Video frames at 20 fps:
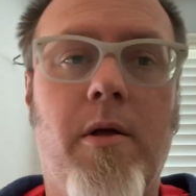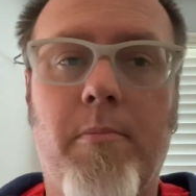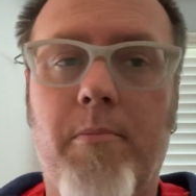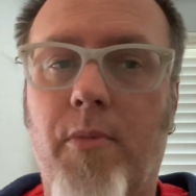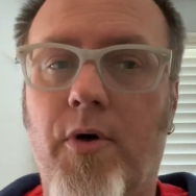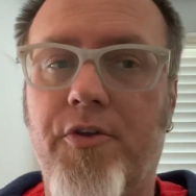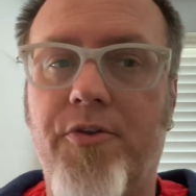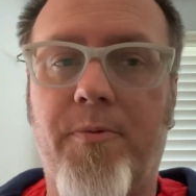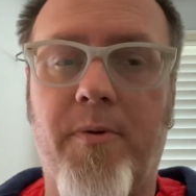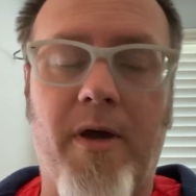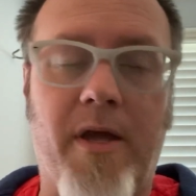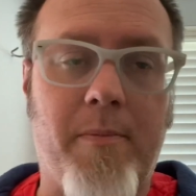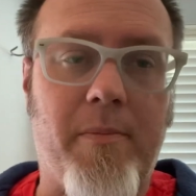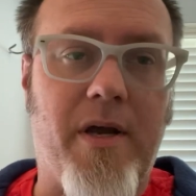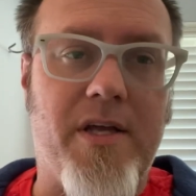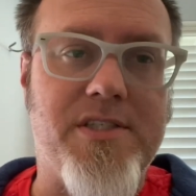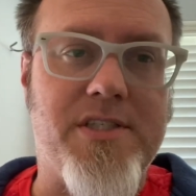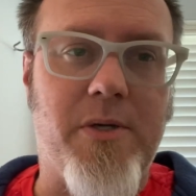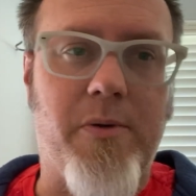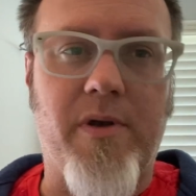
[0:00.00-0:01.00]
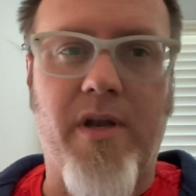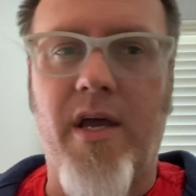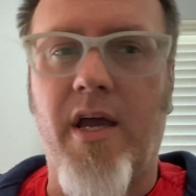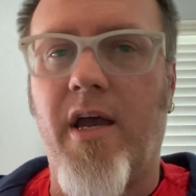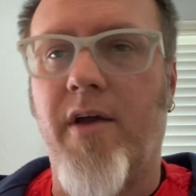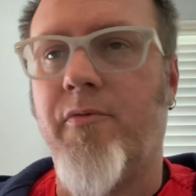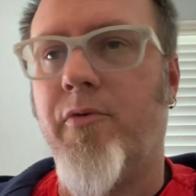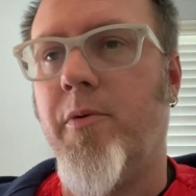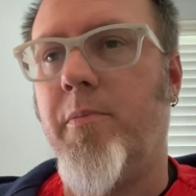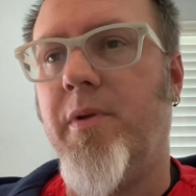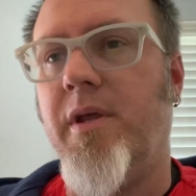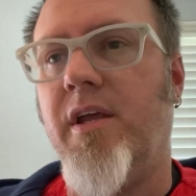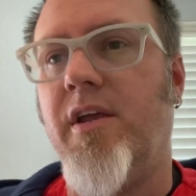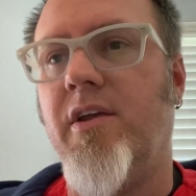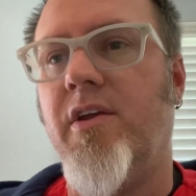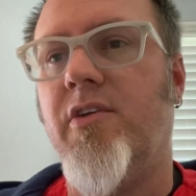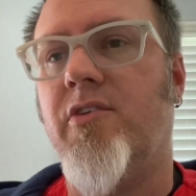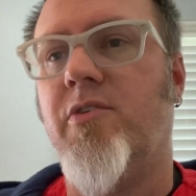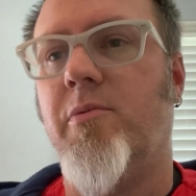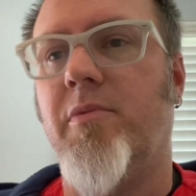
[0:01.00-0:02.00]
Multiplying by 2.5 would
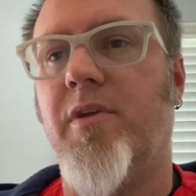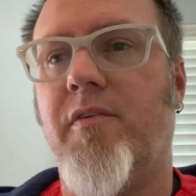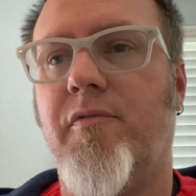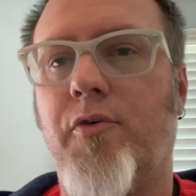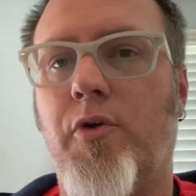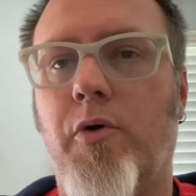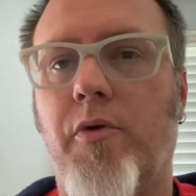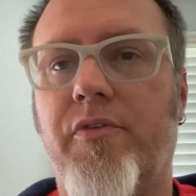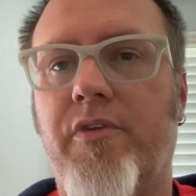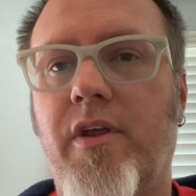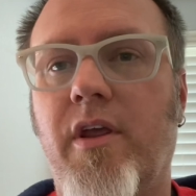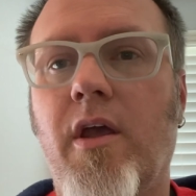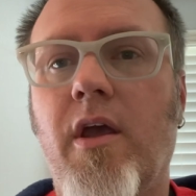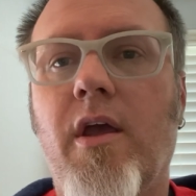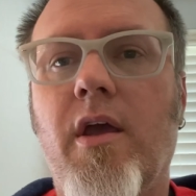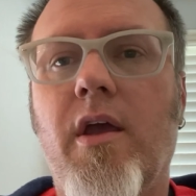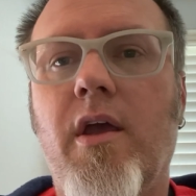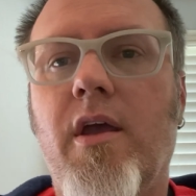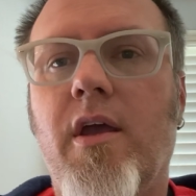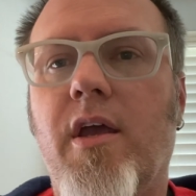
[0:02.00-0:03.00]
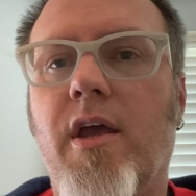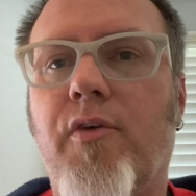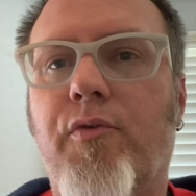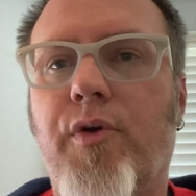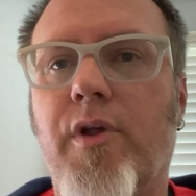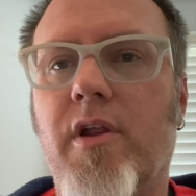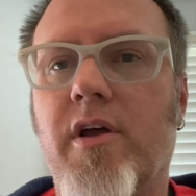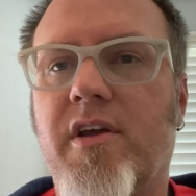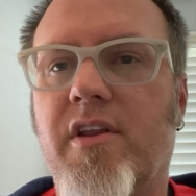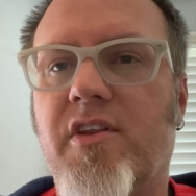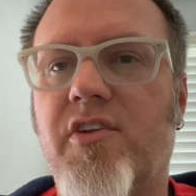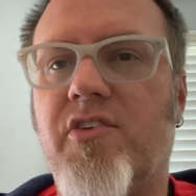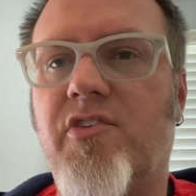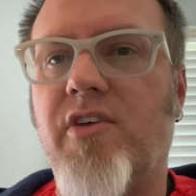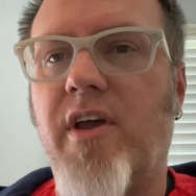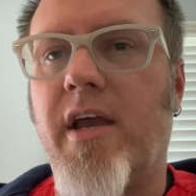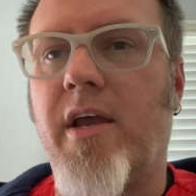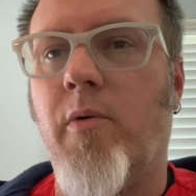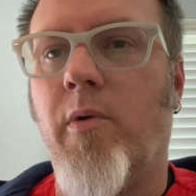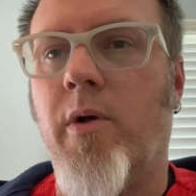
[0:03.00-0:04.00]
be some difficulty. If we look at the
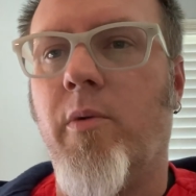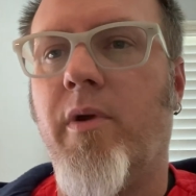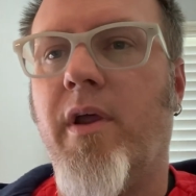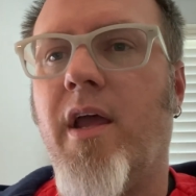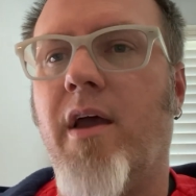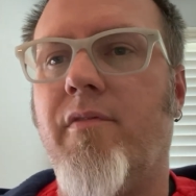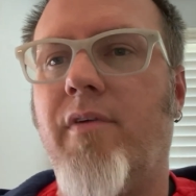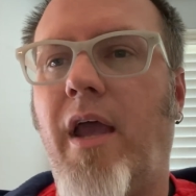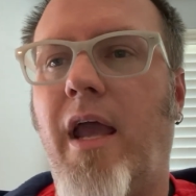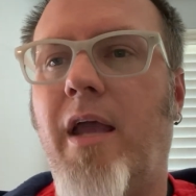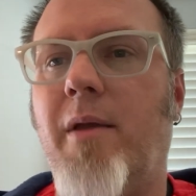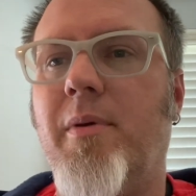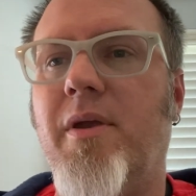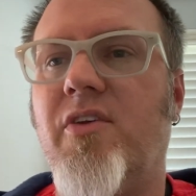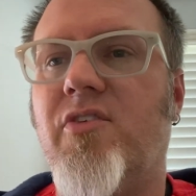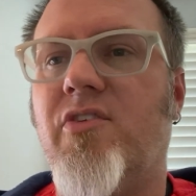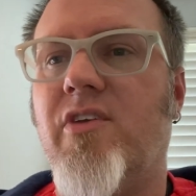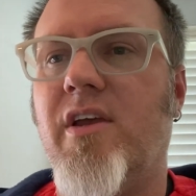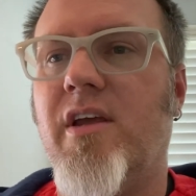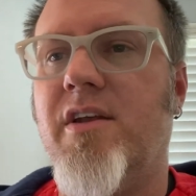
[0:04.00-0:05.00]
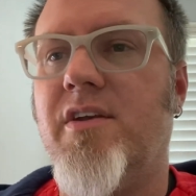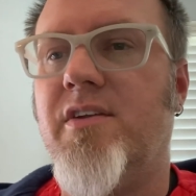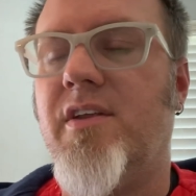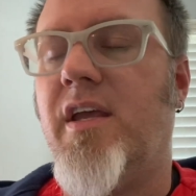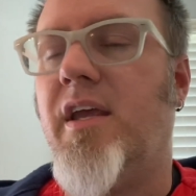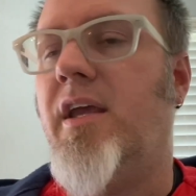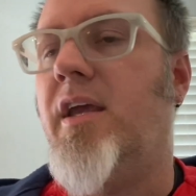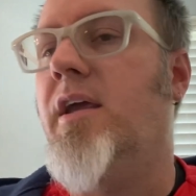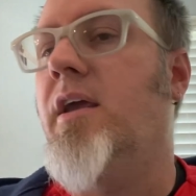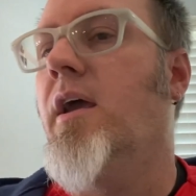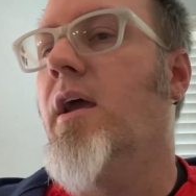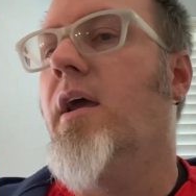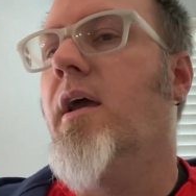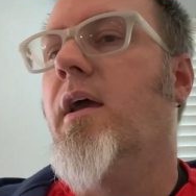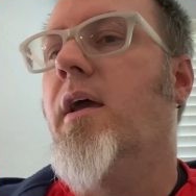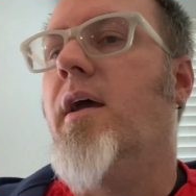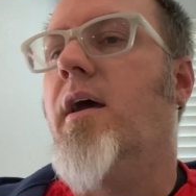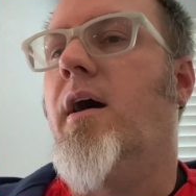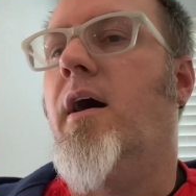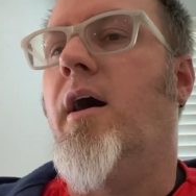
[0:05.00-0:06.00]
second one, we have A, B, C, and D.
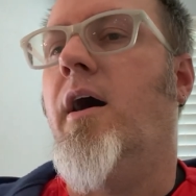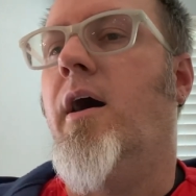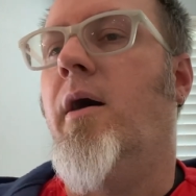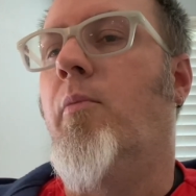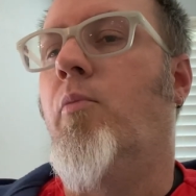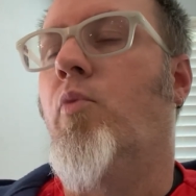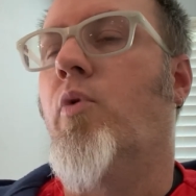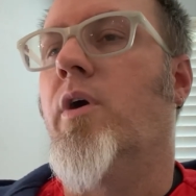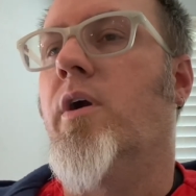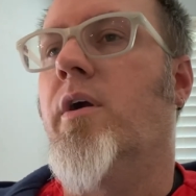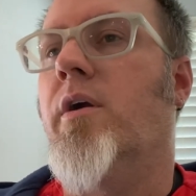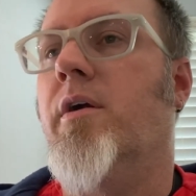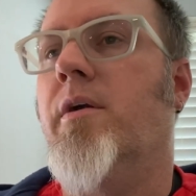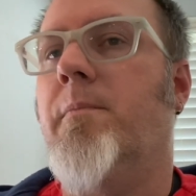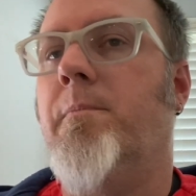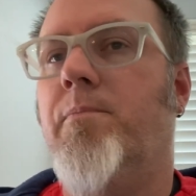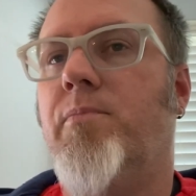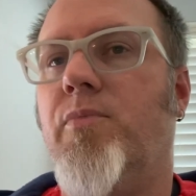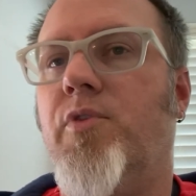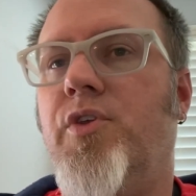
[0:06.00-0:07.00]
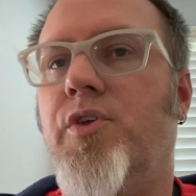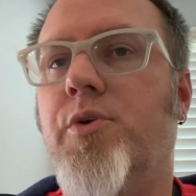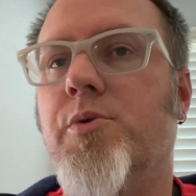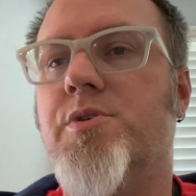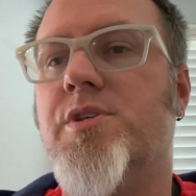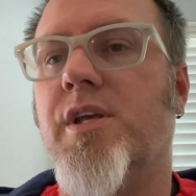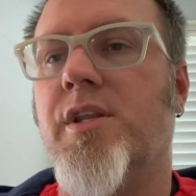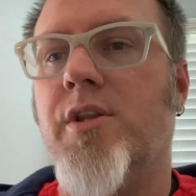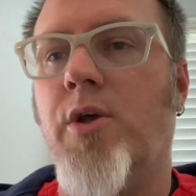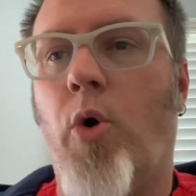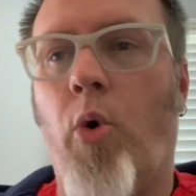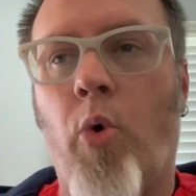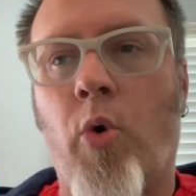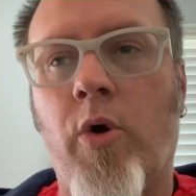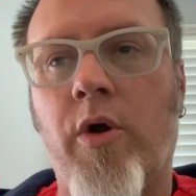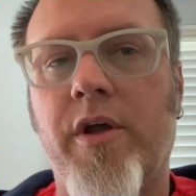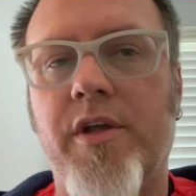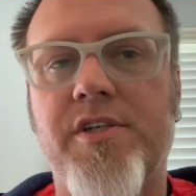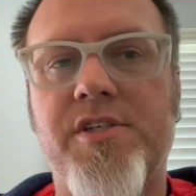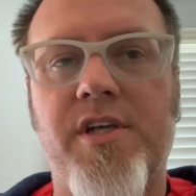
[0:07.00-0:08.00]
We're using the
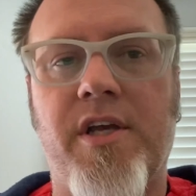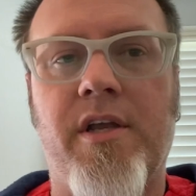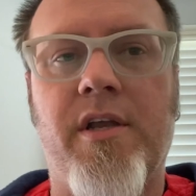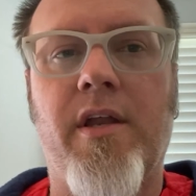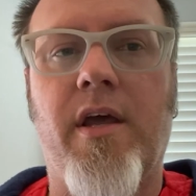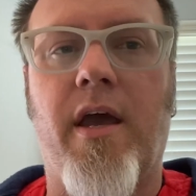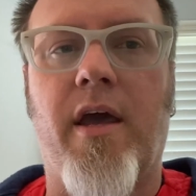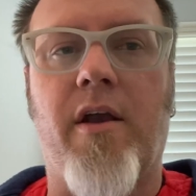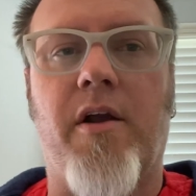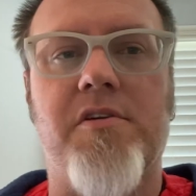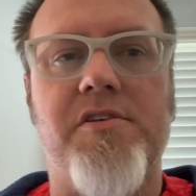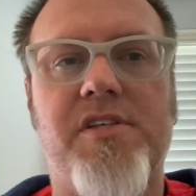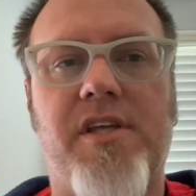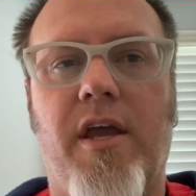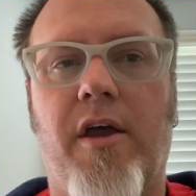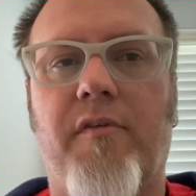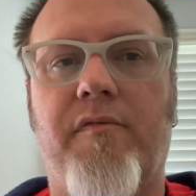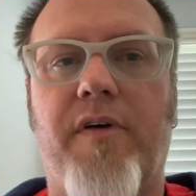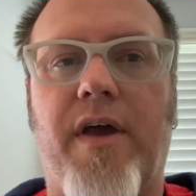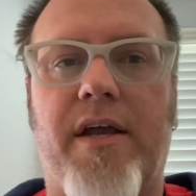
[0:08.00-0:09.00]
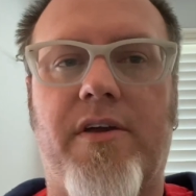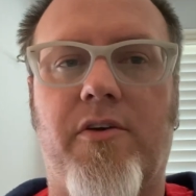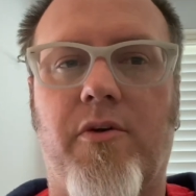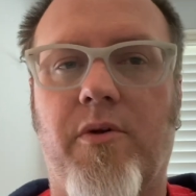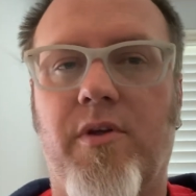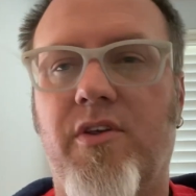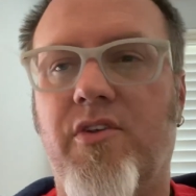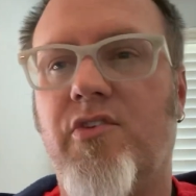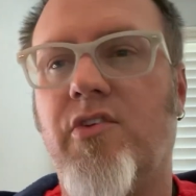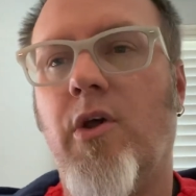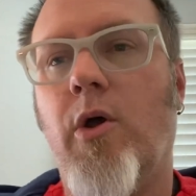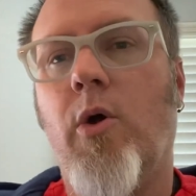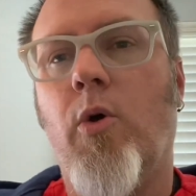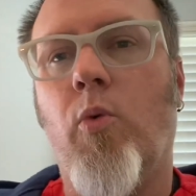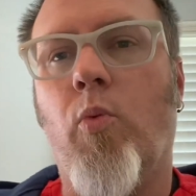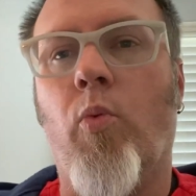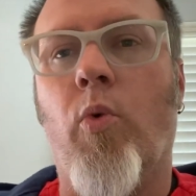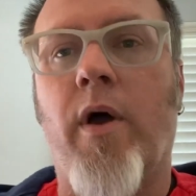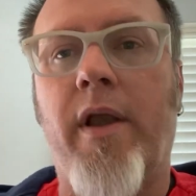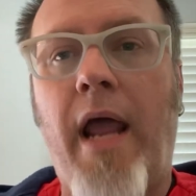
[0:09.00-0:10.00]
origin, and our scale factor is
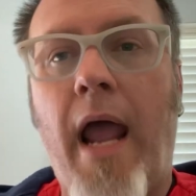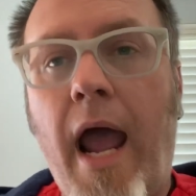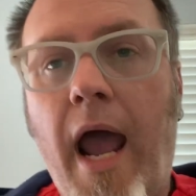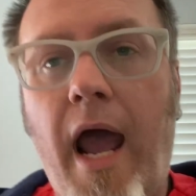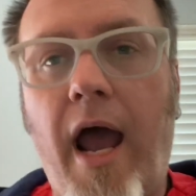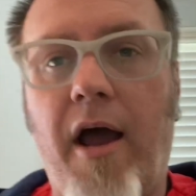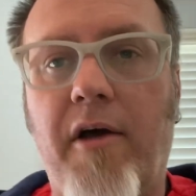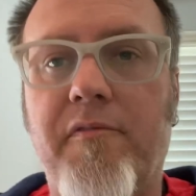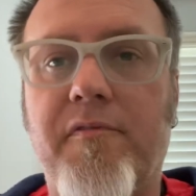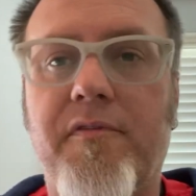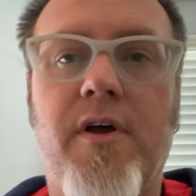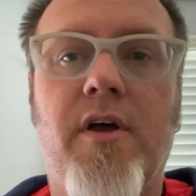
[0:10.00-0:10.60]
1/2.